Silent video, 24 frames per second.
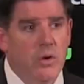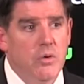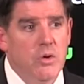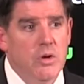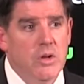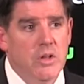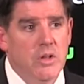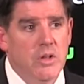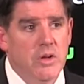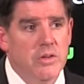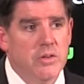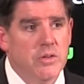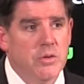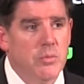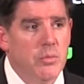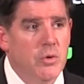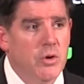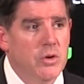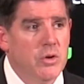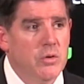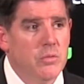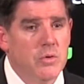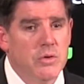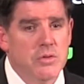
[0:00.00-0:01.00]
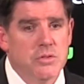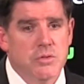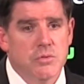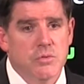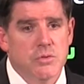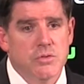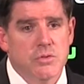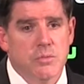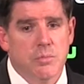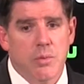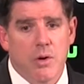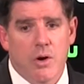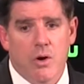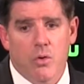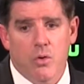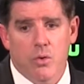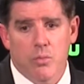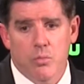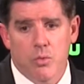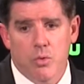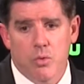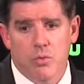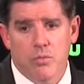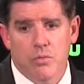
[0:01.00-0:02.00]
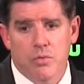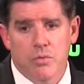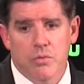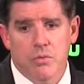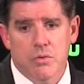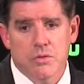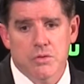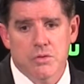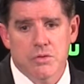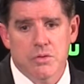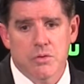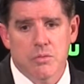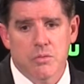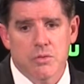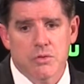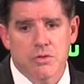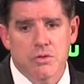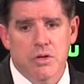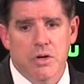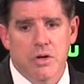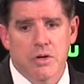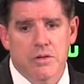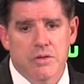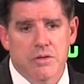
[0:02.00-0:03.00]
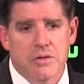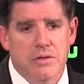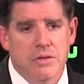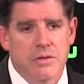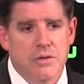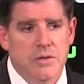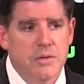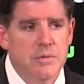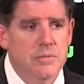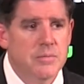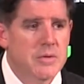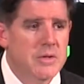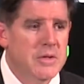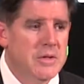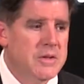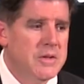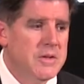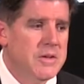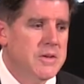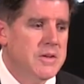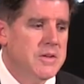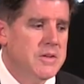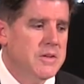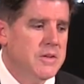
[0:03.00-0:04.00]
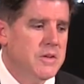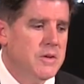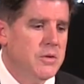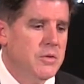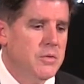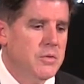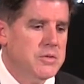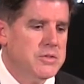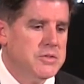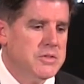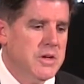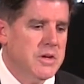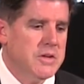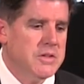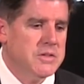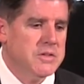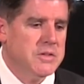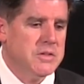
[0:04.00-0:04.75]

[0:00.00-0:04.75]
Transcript: I really liked about it was a power move. It was not... it was not